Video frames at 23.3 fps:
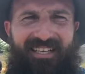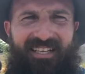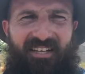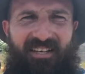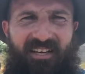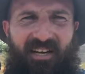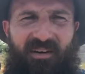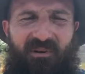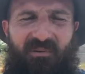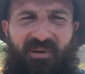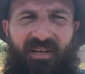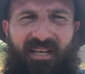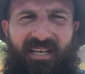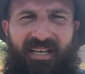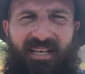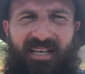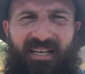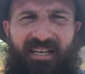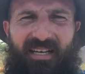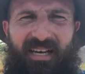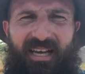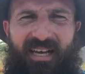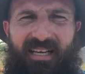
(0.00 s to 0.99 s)
You
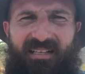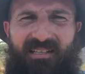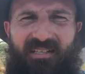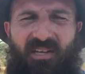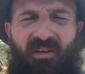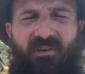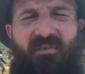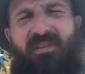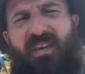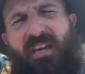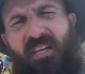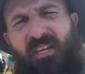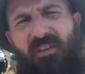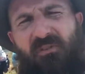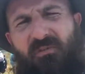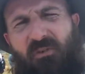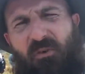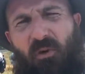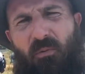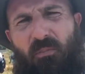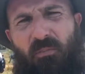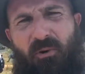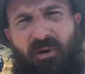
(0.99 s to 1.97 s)
know, and so thank you
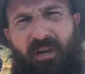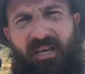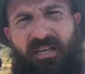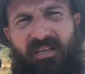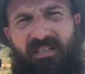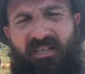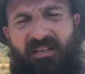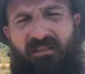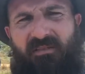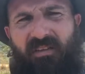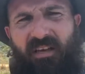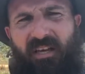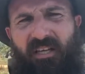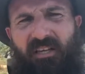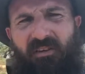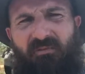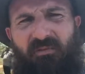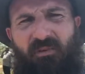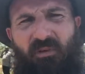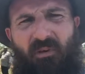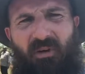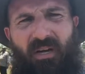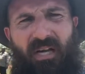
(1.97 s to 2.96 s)
for your prayers and thank
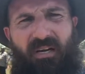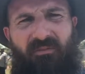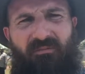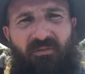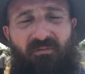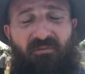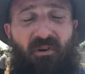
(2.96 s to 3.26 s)
you for your love.